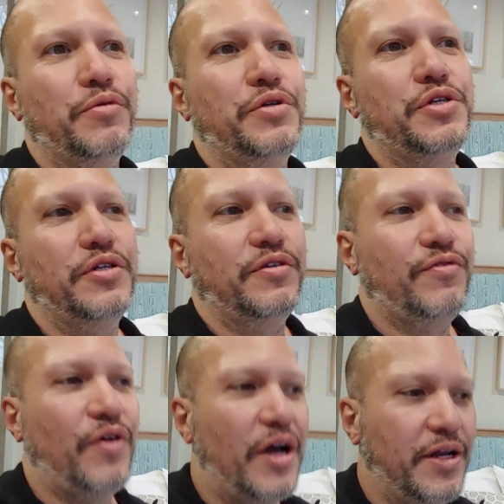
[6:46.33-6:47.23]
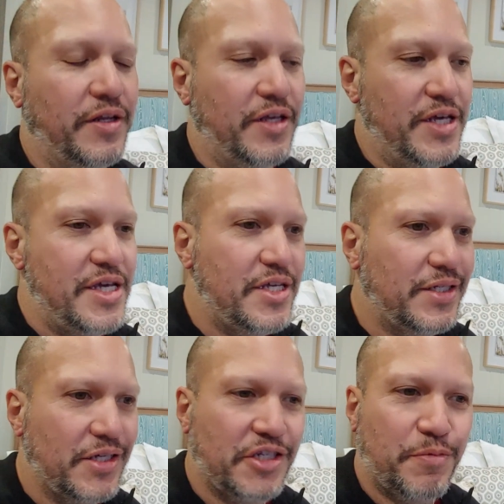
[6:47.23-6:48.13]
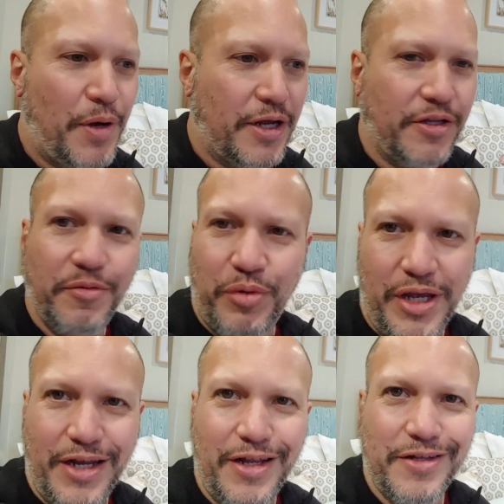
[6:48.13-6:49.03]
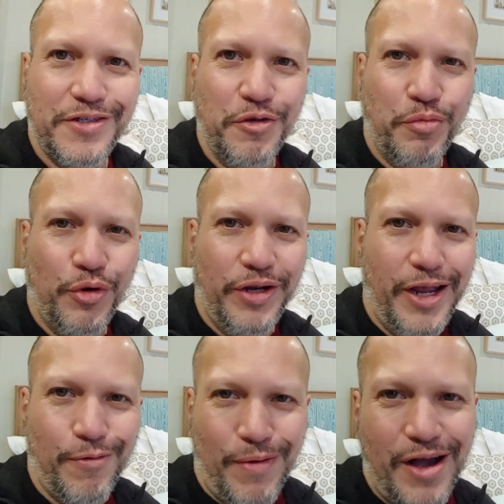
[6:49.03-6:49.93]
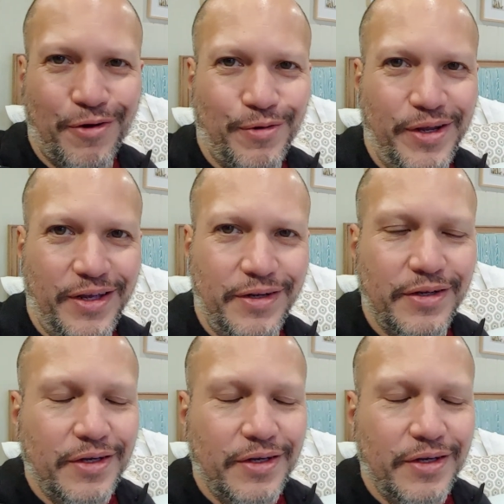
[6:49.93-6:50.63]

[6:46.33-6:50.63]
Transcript: which is find the easiest spot on the planet to put a router in.